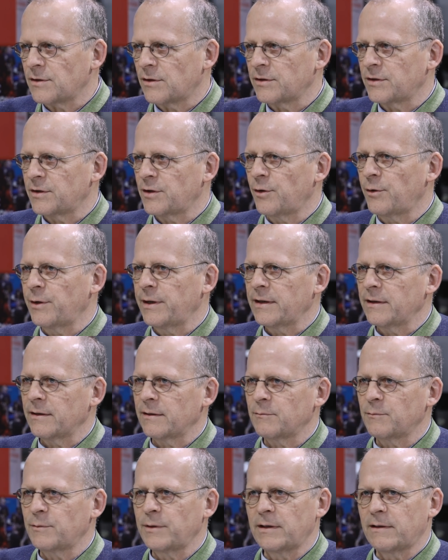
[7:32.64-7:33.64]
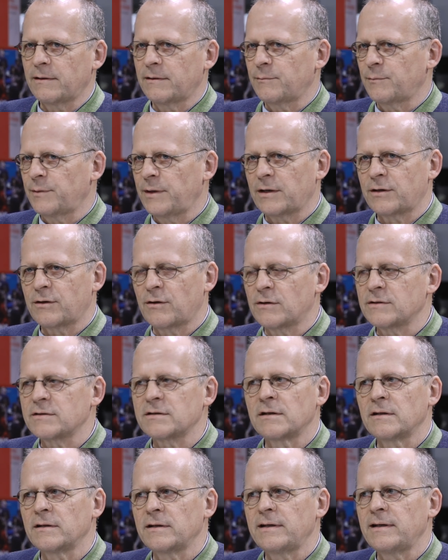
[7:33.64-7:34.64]
ongoing. We are
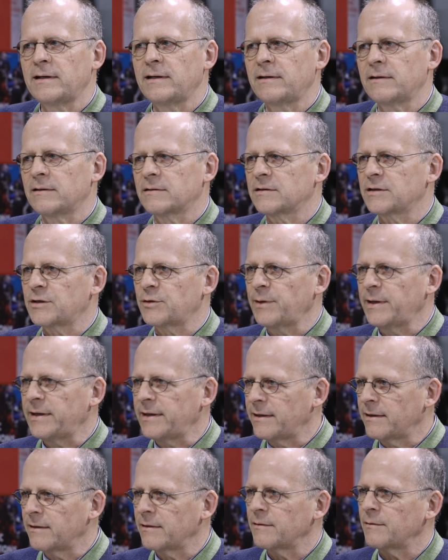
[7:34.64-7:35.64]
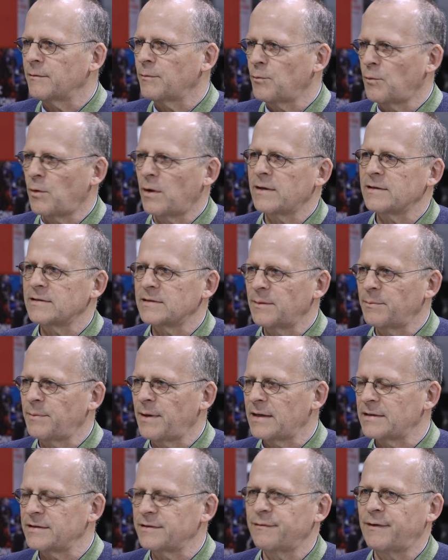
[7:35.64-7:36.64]
constantly screening what is the
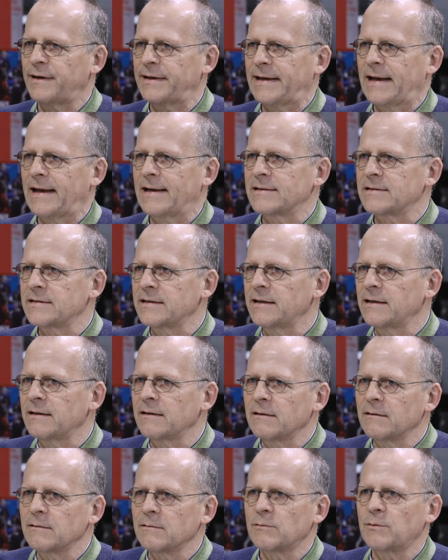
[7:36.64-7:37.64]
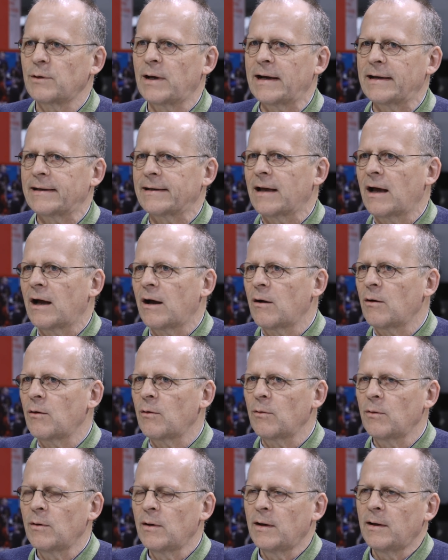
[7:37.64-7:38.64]
best financing right
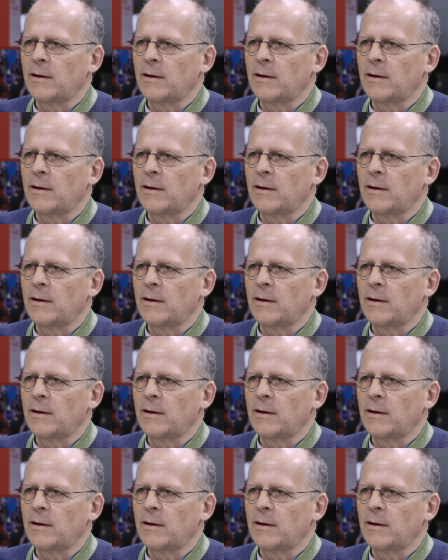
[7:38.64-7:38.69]
now.